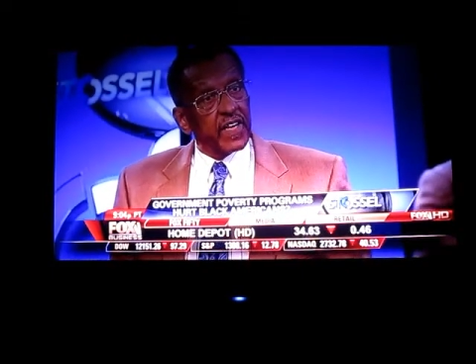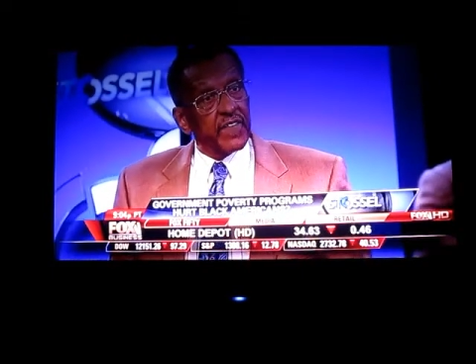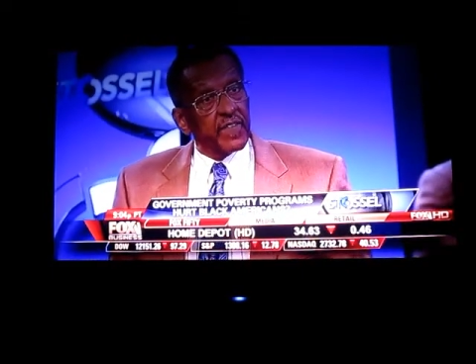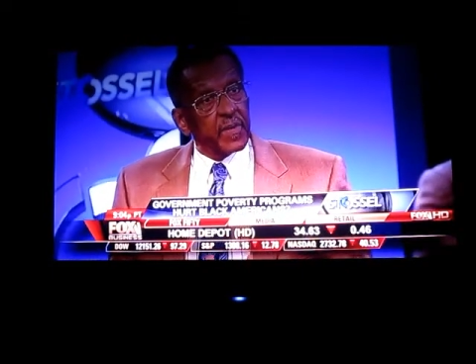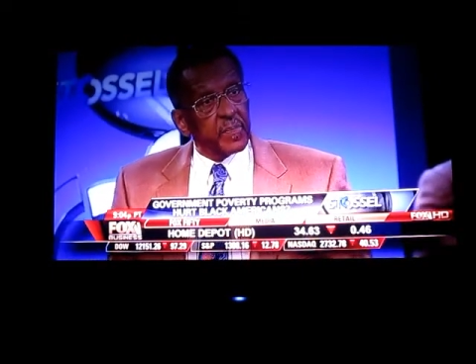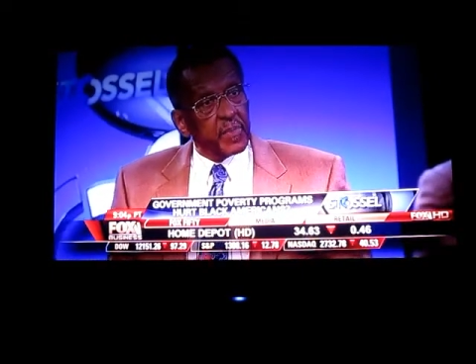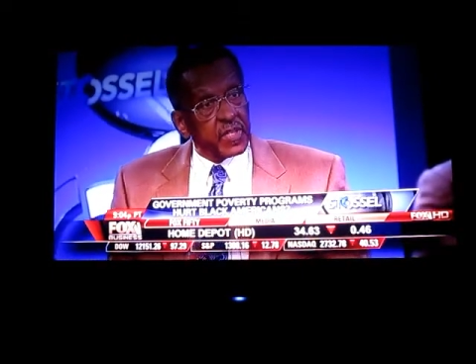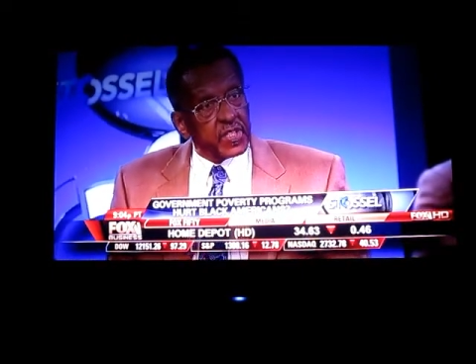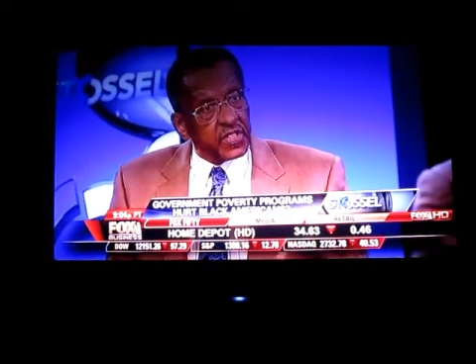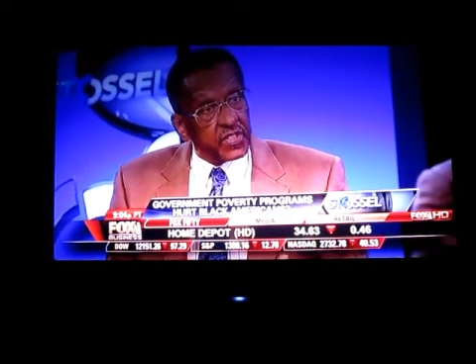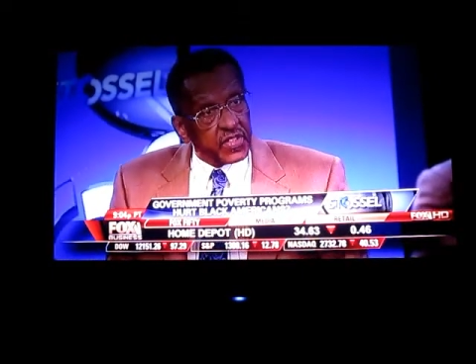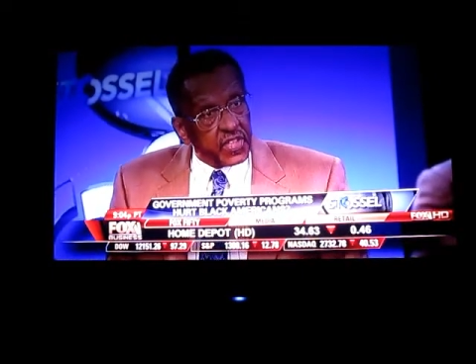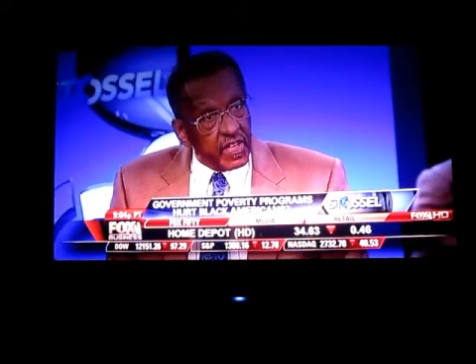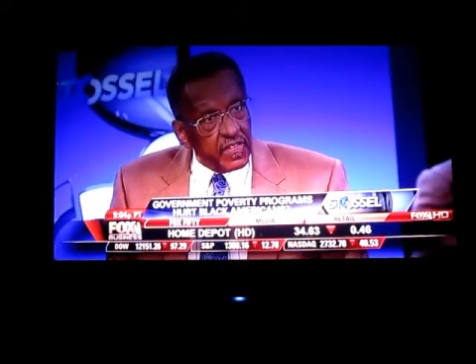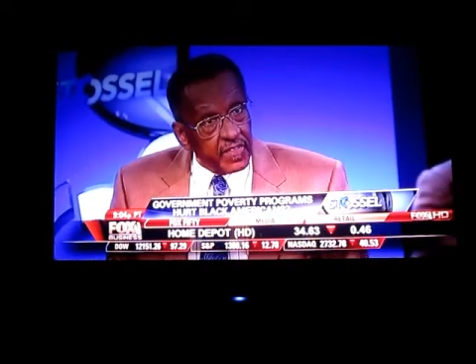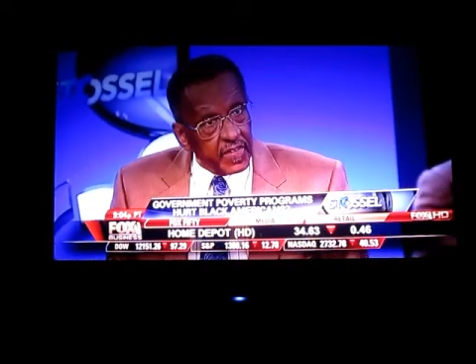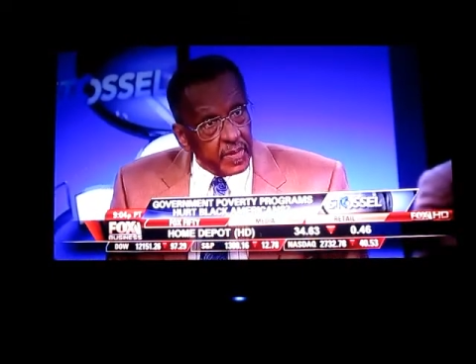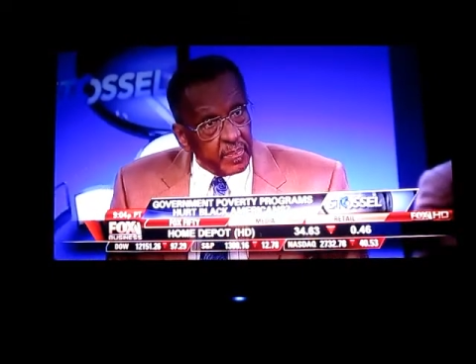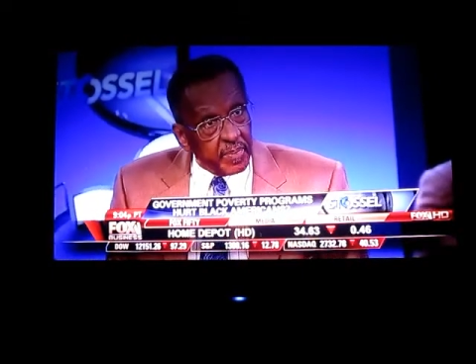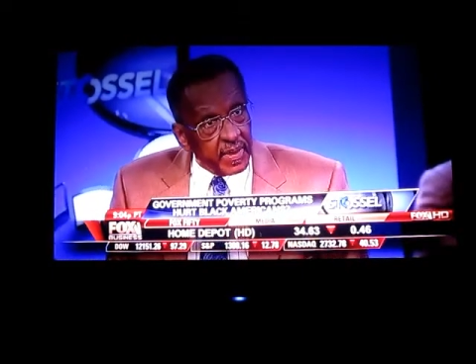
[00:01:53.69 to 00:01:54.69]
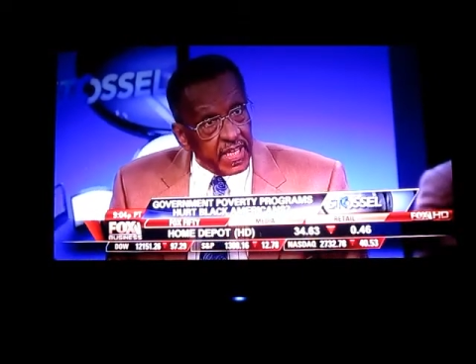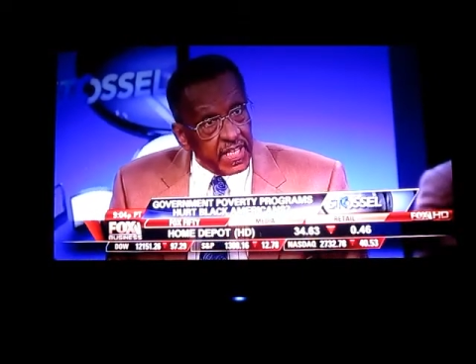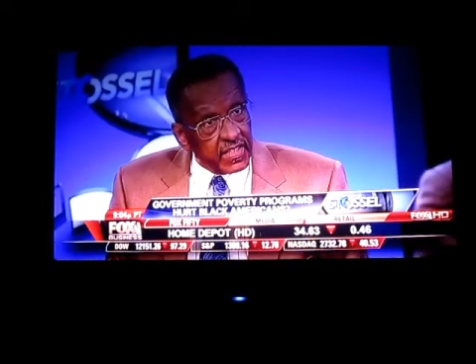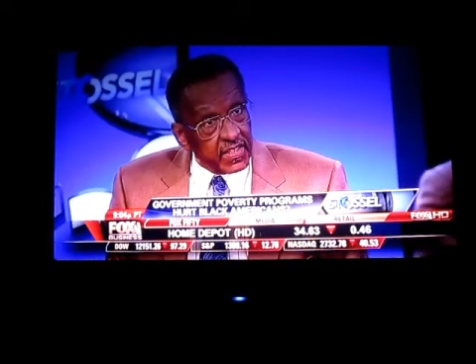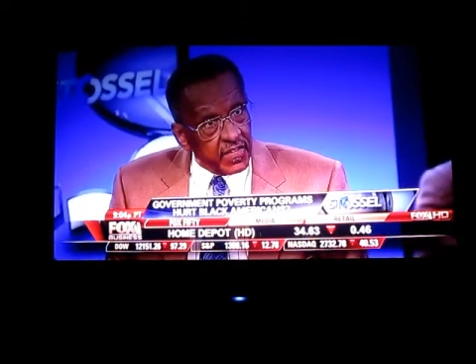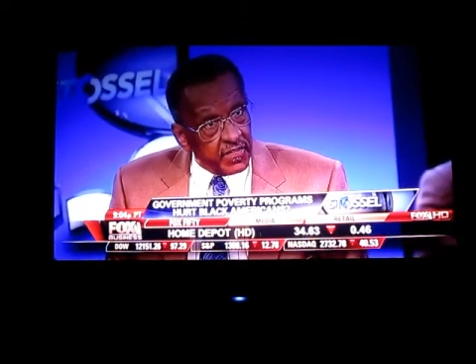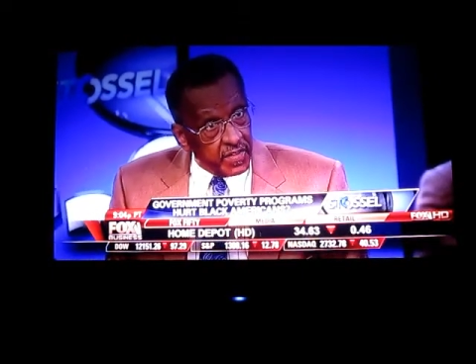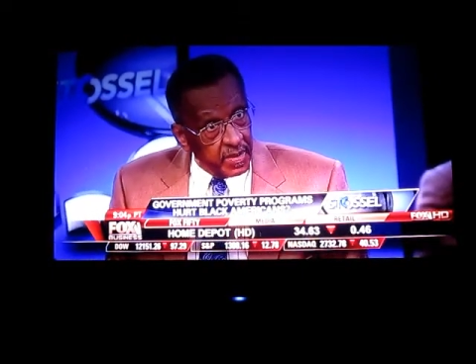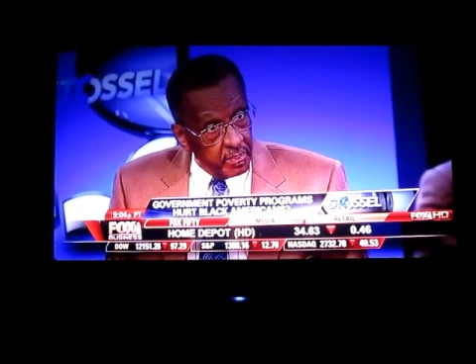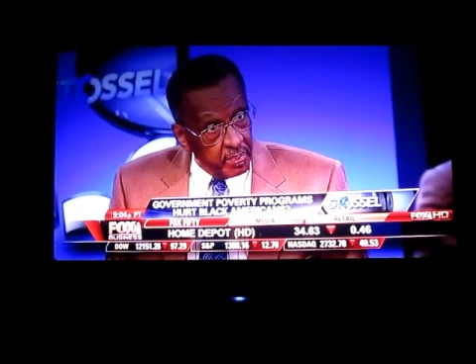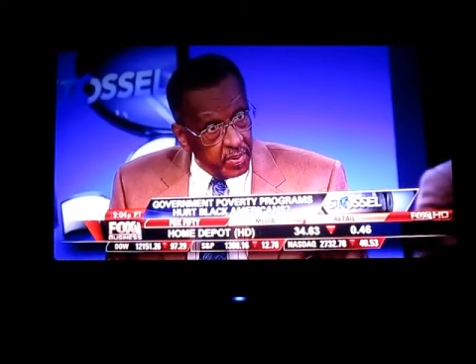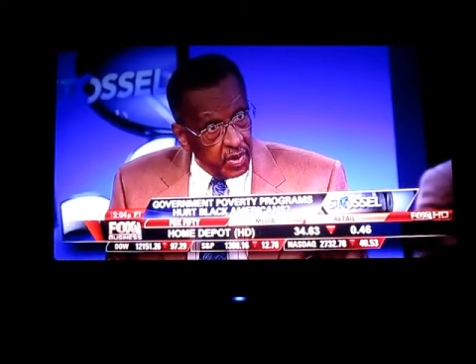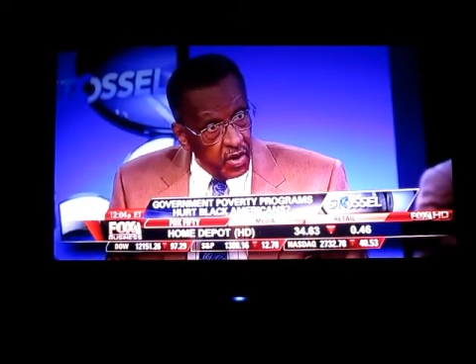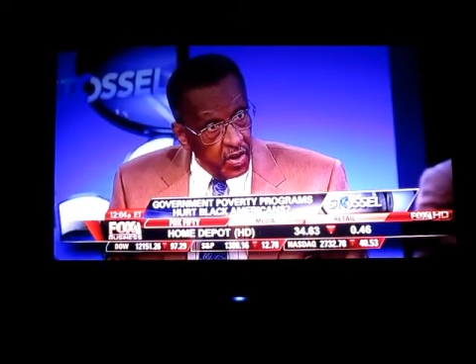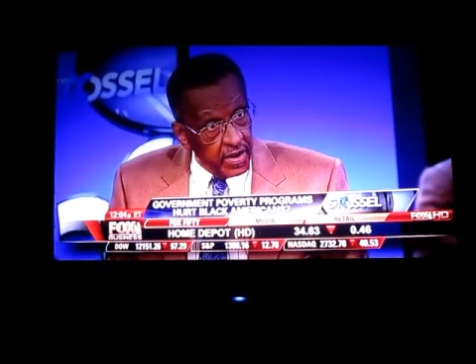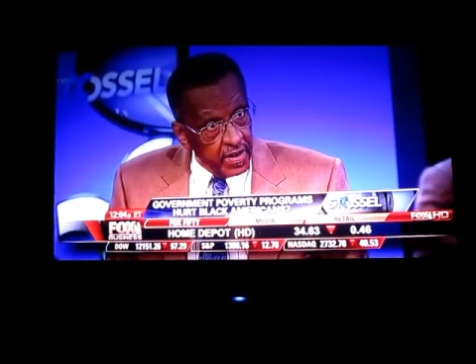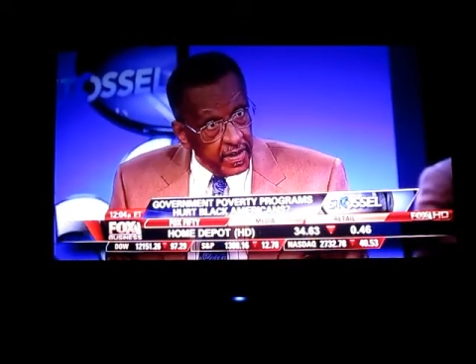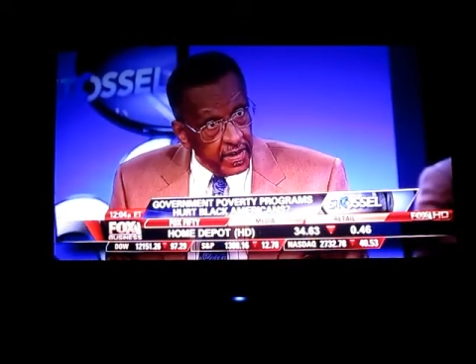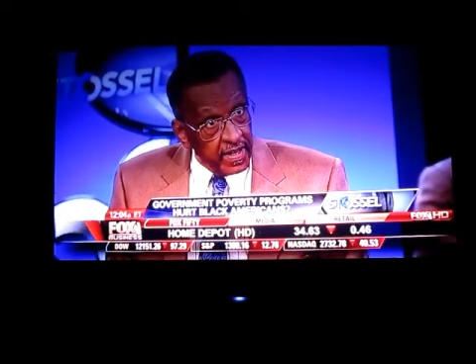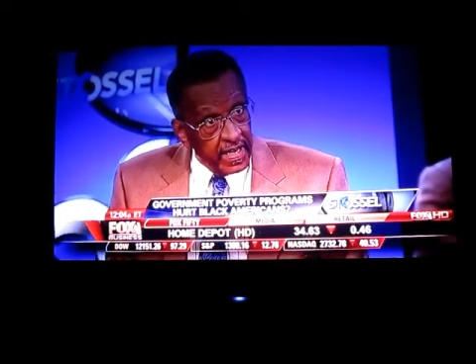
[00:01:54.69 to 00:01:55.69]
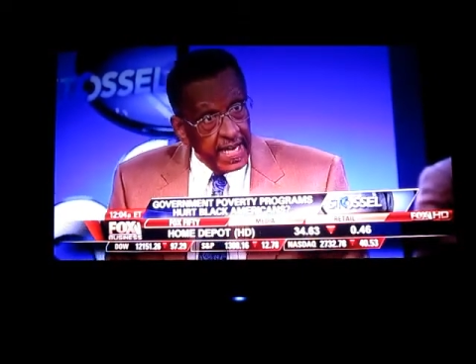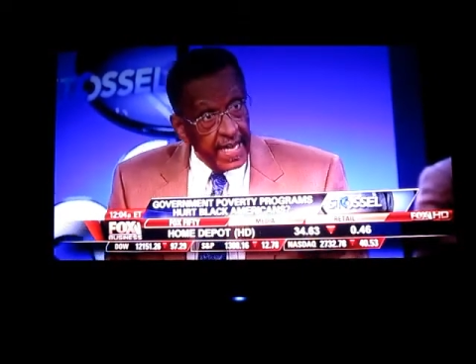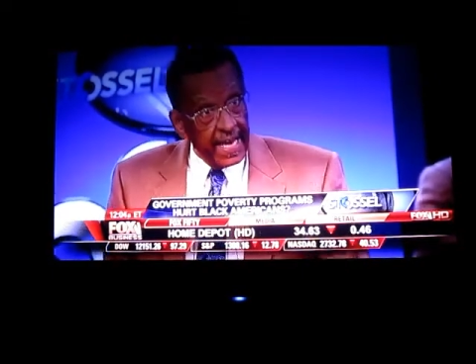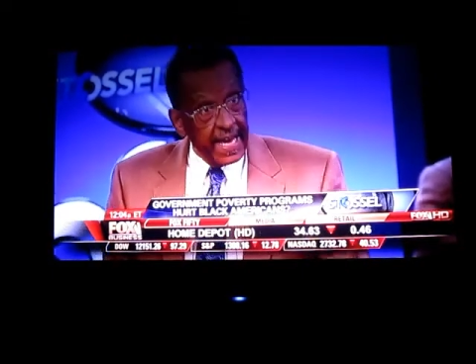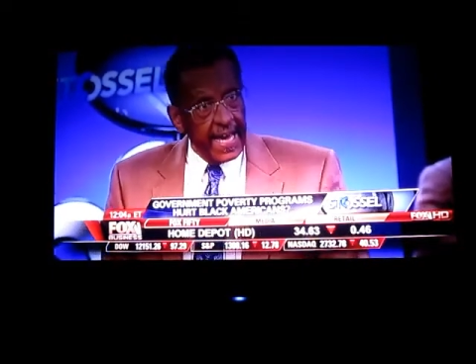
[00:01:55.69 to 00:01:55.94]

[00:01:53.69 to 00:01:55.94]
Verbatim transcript: if you put yourself in the place of an employer